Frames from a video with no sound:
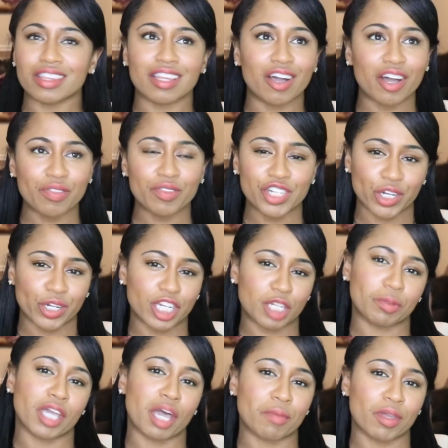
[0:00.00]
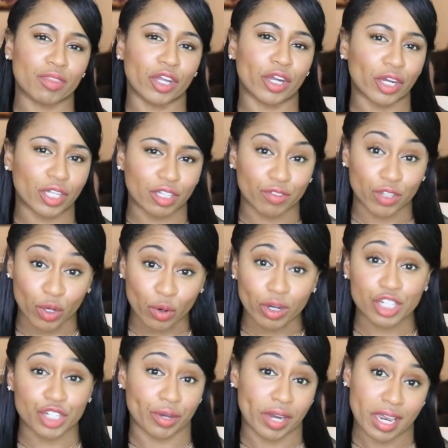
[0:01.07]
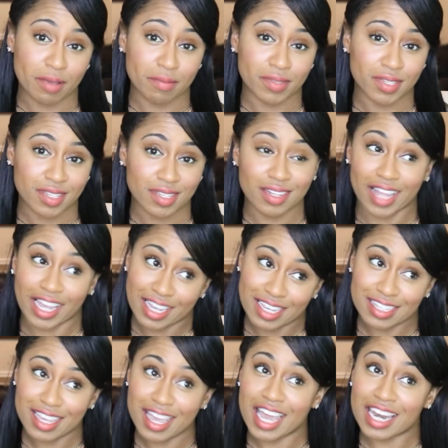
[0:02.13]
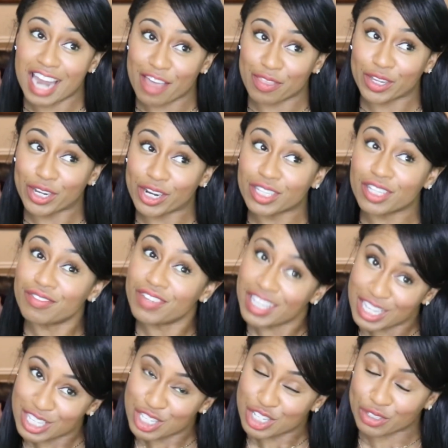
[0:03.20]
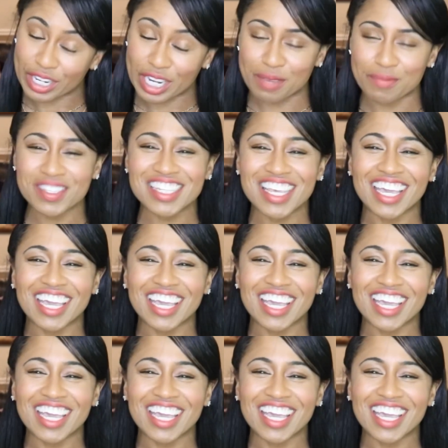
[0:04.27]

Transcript: on the journey to becoming the girl of your dreams, like I said, not the girl of his dreams,